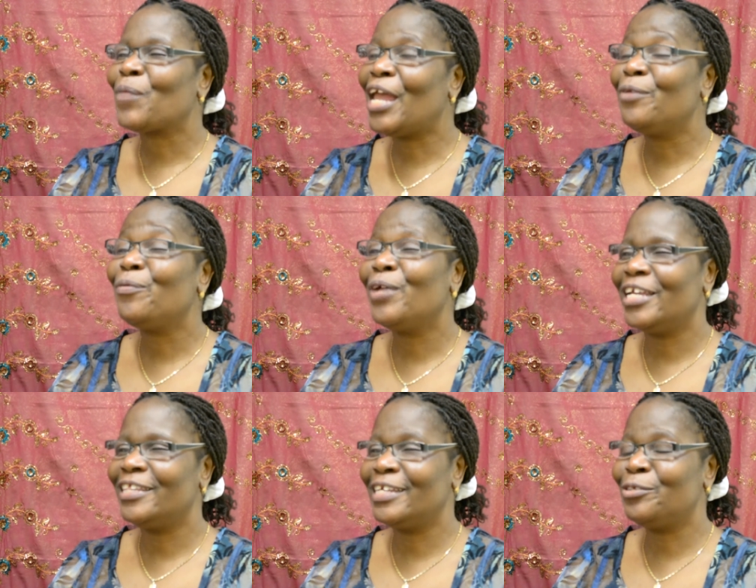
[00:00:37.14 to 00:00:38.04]
and we were
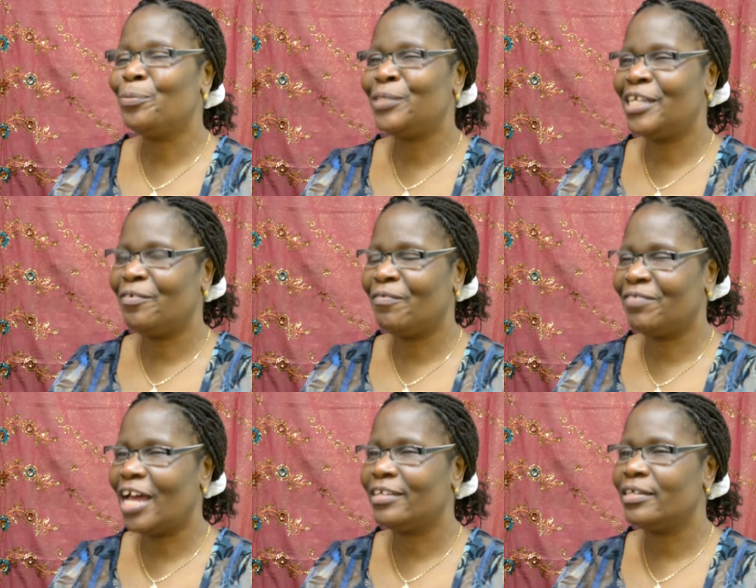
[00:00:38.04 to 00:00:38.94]
in the top 10
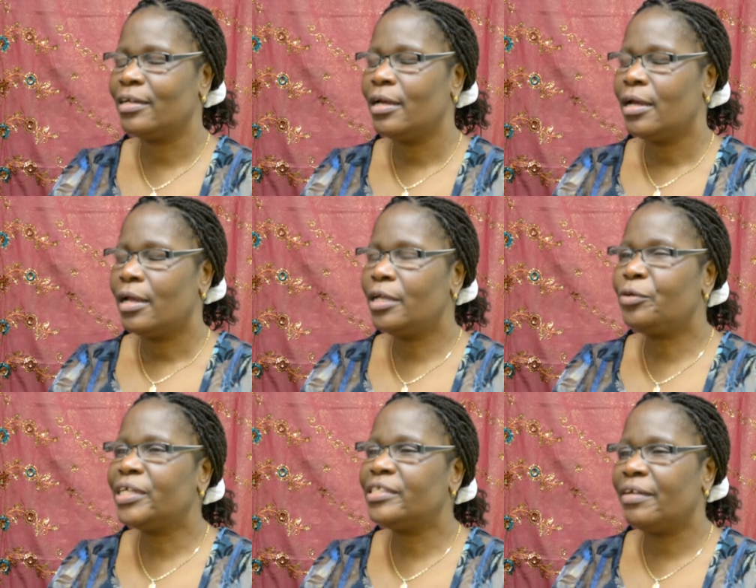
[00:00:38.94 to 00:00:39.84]
of that.
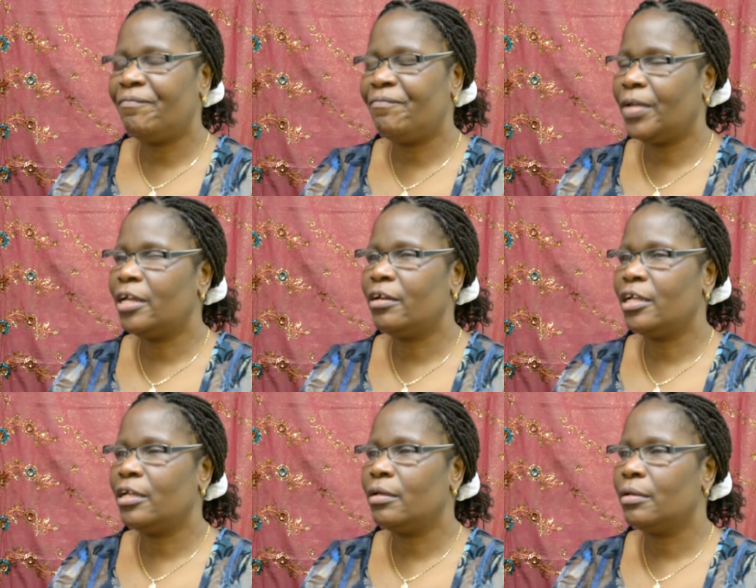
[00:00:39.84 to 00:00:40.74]
It was a
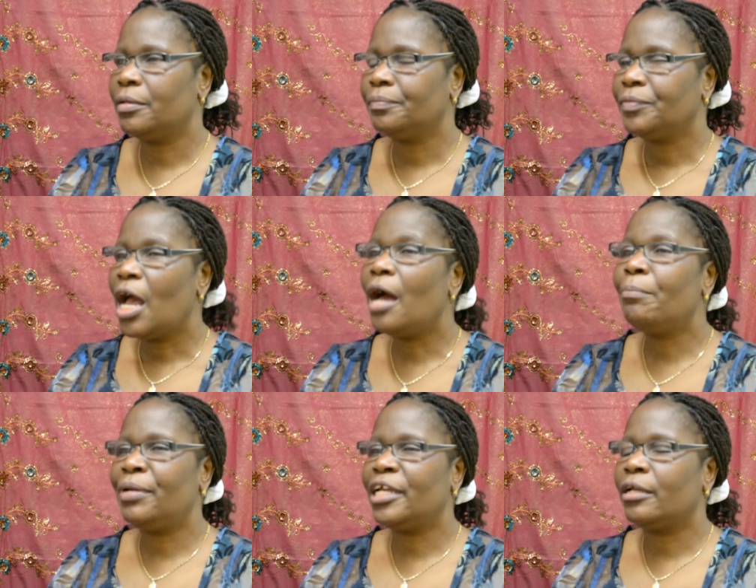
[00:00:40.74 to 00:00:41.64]
very
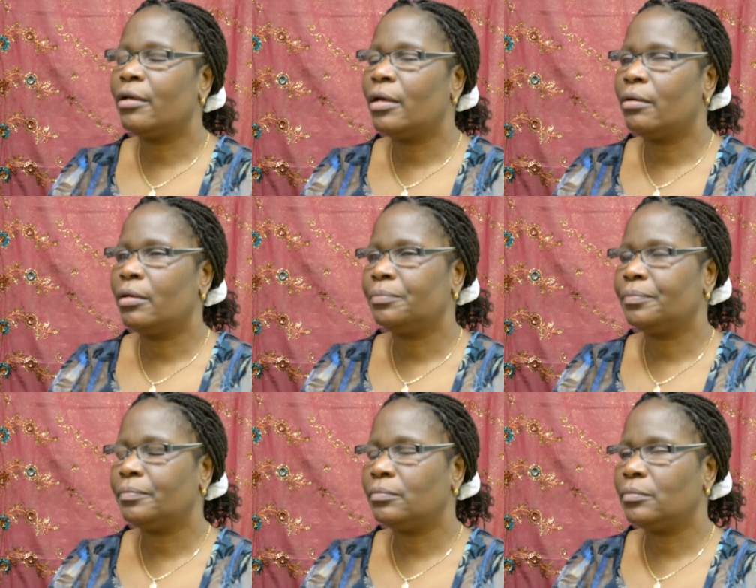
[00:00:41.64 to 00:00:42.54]
humbling uh,
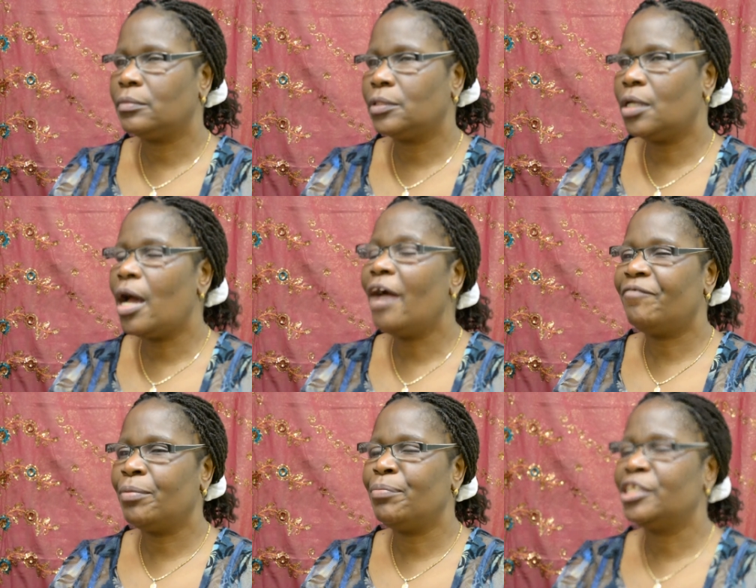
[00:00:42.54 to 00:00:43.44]

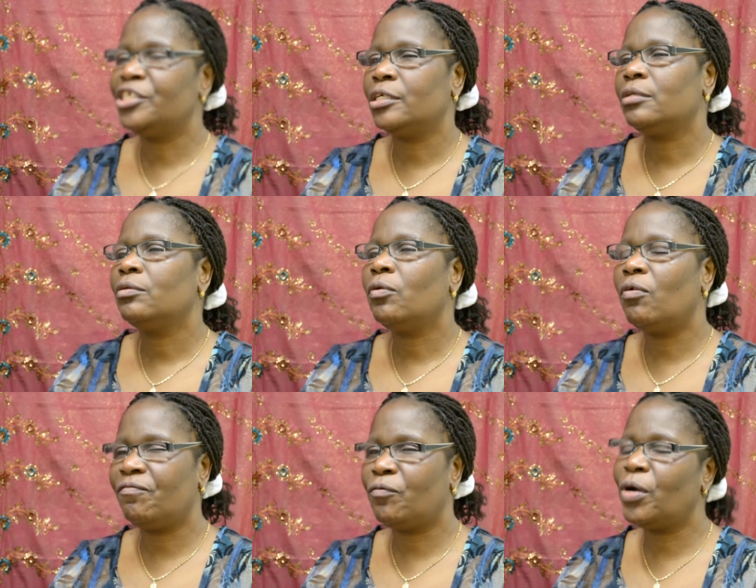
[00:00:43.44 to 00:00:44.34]
affirmation
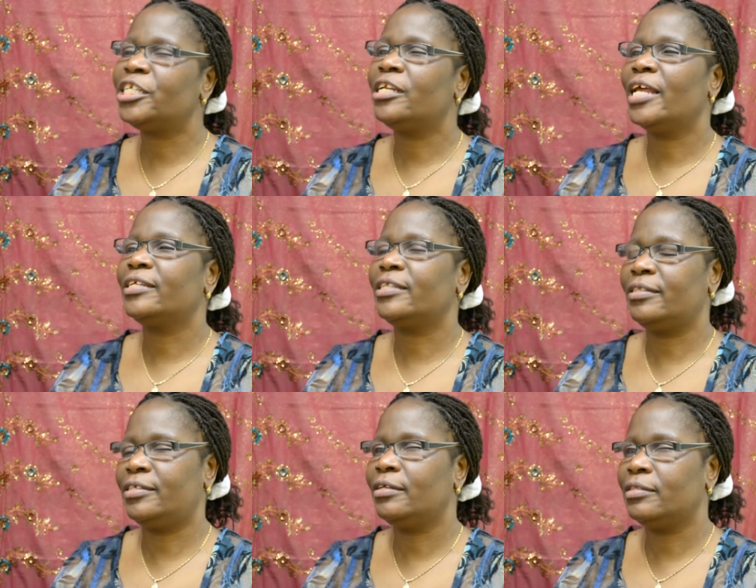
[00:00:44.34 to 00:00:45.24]
of what LASS
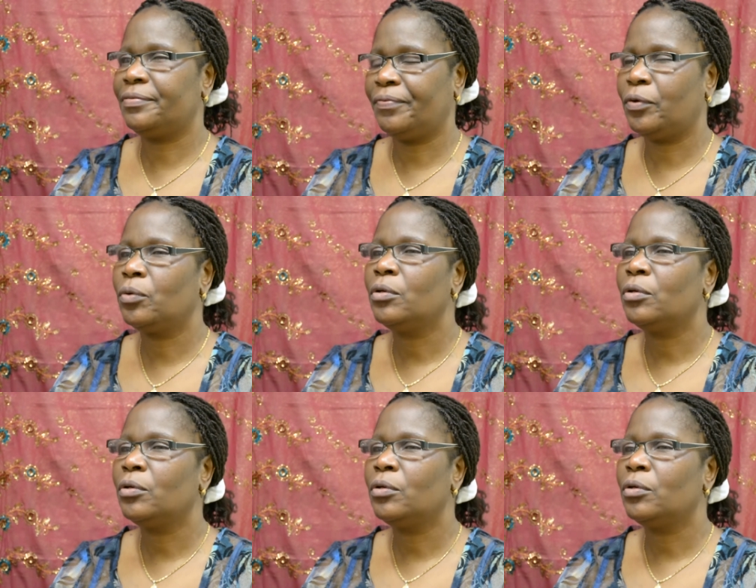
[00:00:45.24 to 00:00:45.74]
stands for.